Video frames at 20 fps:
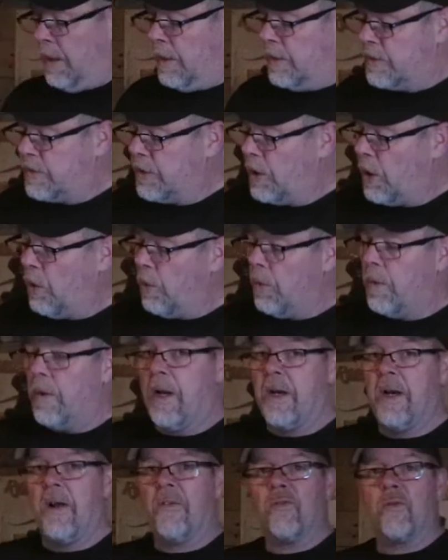So,
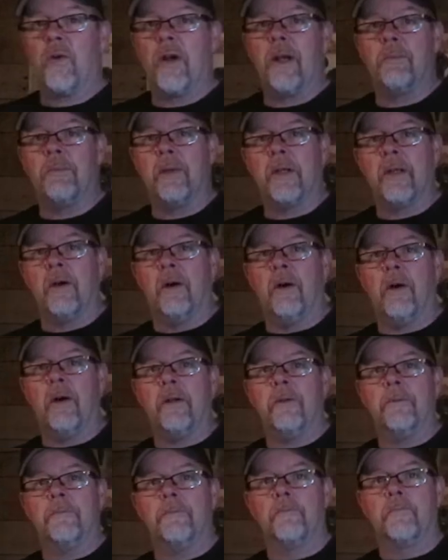enough rambling
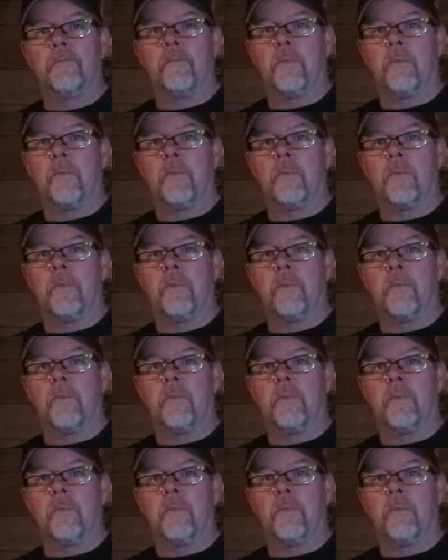on.